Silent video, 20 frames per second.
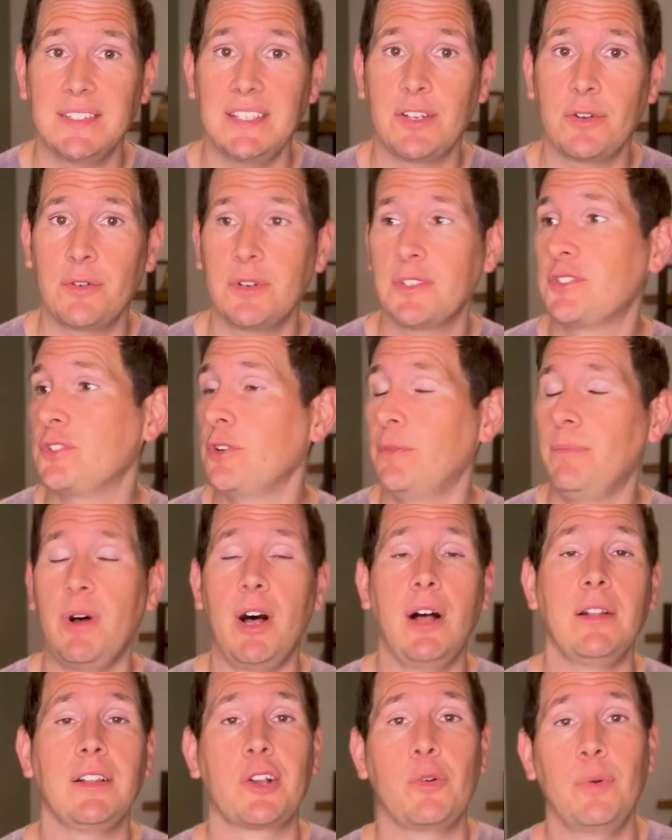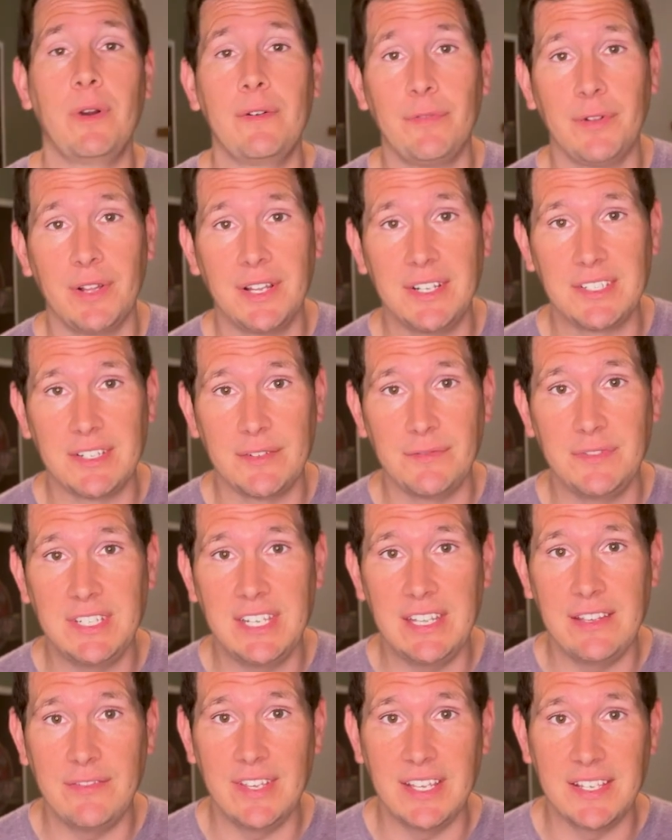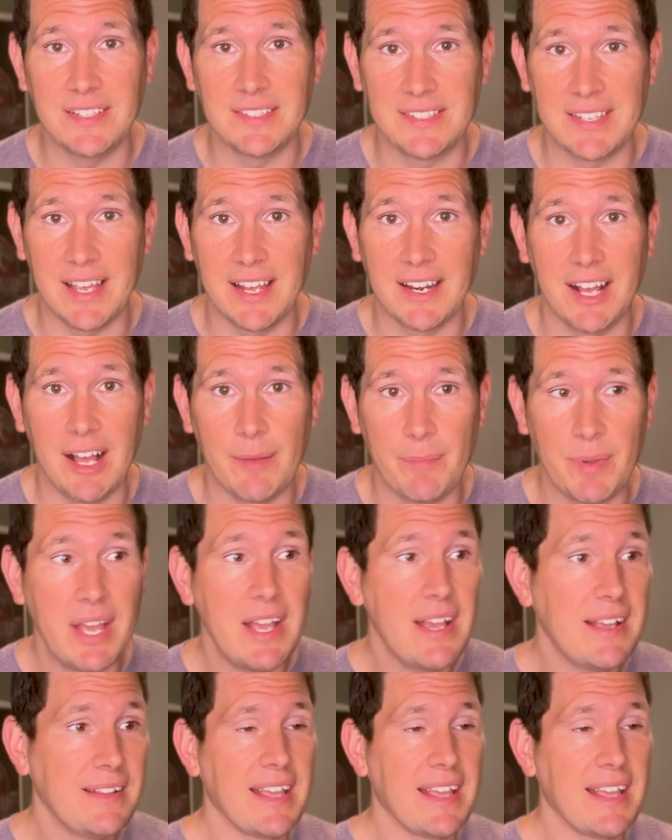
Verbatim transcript: the crystal ball equivalent of TVs set up.